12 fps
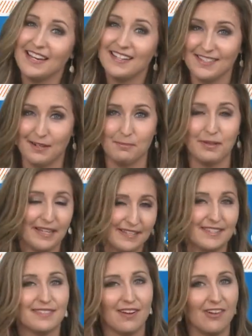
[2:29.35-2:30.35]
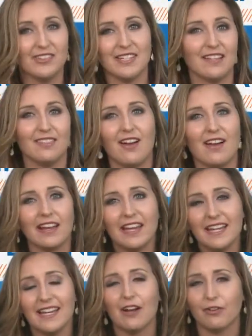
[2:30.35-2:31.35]
in some places all day long.
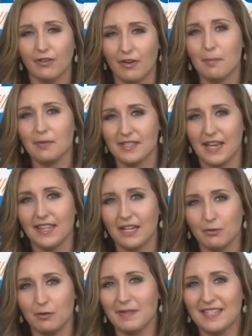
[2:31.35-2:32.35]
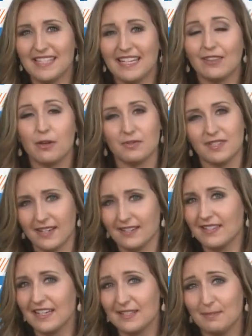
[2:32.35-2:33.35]
Now Grand Rapids, I think we'll be seeing low
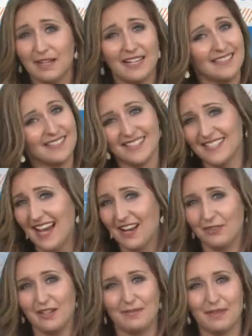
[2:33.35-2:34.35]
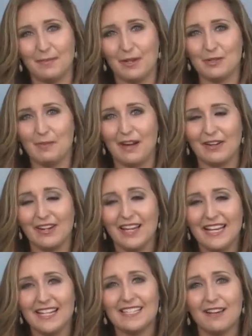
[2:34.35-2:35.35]
60s, but it's not going to be much better.
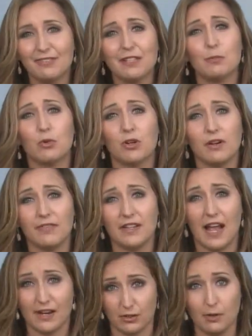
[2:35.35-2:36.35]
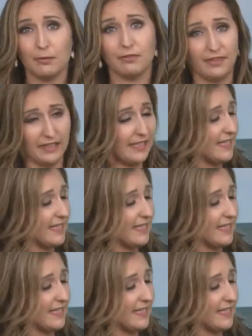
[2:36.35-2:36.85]
Definitely more of an October feeling